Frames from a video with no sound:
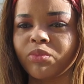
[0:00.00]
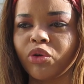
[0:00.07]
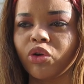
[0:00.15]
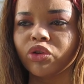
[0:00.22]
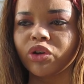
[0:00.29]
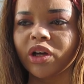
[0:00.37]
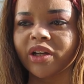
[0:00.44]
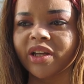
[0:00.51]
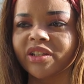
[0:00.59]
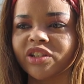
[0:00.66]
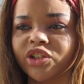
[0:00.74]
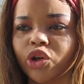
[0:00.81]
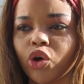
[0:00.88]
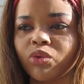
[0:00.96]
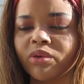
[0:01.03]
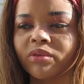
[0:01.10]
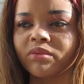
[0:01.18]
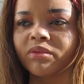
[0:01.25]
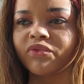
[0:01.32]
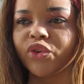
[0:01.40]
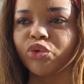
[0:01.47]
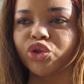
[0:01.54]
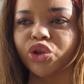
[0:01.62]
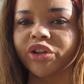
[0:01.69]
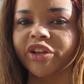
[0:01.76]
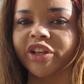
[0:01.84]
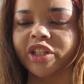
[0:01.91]
polar i guess your
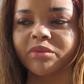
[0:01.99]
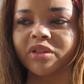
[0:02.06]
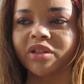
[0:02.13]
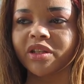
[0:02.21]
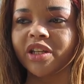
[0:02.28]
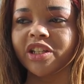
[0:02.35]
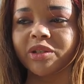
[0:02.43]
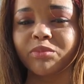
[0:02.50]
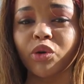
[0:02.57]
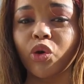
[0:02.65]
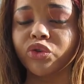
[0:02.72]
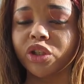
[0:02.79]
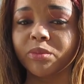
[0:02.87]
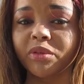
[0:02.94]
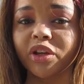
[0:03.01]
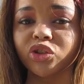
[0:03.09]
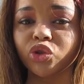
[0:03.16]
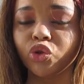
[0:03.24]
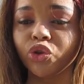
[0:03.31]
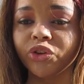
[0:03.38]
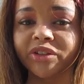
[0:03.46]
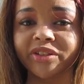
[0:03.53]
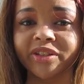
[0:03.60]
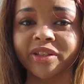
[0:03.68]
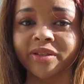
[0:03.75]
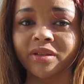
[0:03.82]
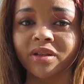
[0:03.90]
future husband he's supposed to be a
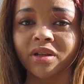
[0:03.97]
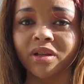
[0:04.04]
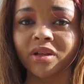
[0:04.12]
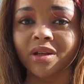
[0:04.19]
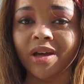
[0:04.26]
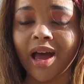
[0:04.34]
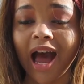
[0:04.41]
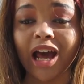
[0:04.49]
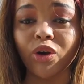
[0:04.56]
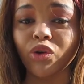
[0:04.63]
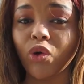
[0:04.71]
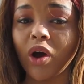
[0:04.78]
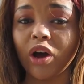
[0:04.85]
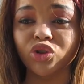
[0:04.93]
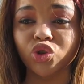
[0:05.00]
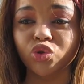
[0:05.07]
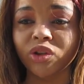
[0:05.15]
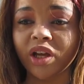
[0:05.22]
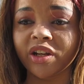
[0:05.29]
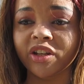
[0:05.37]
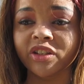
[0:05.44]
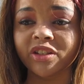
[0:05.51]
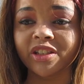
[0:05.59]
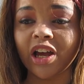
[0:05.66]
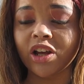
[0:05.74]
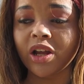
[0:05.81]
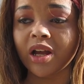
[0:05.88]
taurus i don't know how true that is
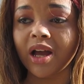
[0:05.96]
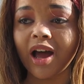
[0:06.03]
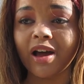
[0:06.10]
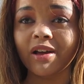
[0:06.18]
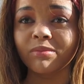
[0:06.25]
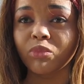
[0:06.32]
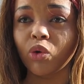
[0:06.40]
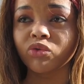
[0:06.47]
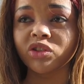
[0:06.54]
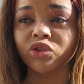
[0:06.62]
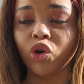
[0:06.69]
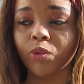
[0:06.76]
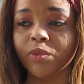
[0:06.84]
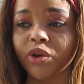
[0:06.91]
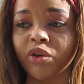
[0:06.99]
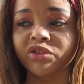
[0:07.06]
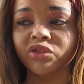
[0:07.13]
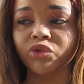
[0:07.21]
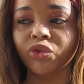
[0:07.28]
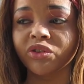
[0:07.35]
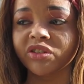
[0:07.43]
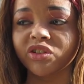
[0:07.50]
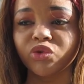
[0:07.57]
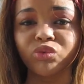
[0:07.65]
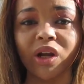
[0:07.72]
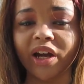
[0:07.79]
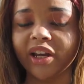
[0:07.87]
because i most Scorpios and Tauruses
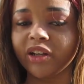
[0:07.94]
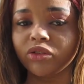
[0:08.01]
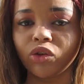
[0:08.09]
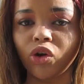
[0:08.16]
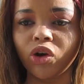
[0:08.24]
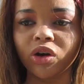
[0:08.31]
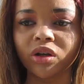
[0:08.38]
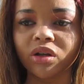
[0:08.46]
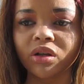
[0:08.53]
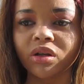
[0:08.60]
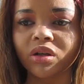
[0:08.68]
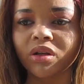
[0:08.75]
do not get along.